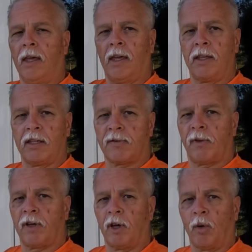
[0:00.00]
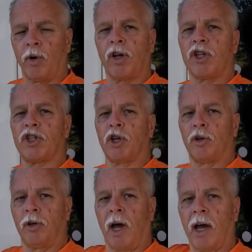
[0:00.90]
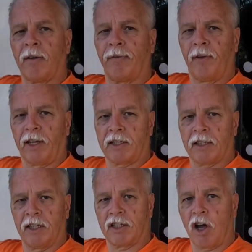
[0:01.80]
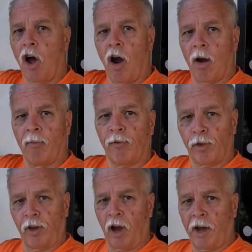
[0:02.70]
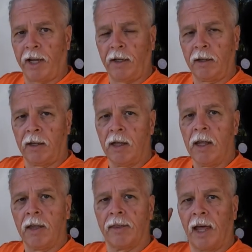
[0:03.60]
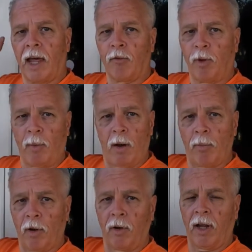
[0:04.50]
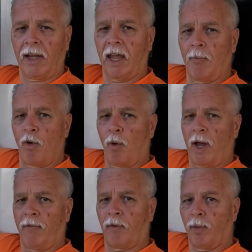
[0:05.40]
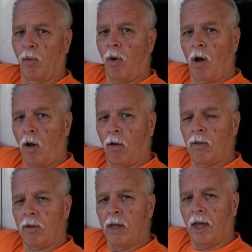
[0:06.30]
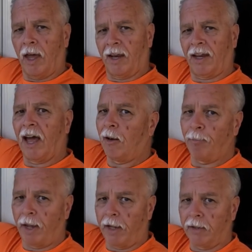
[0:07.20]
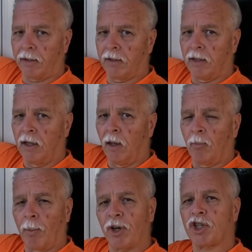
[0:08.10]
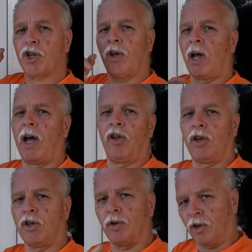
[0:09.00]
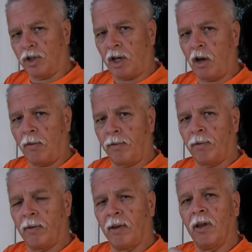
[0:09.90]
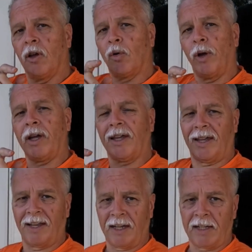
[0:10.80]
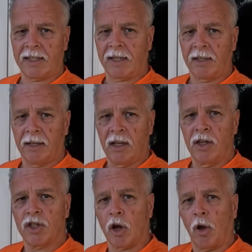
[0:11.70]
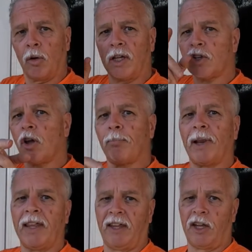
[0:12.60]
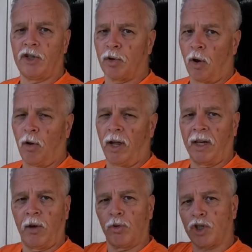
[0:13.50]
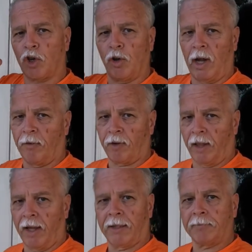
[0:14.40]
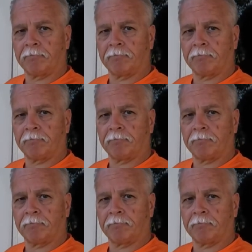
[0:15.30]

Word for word: In this video, we're gonna show you how to fix this arm for the awning that, remember, it came away from the wall and it got bent. I wanna show you how you can do it yourself, quick and easy. So let's go ahead and play the intro and then we'll show you after that.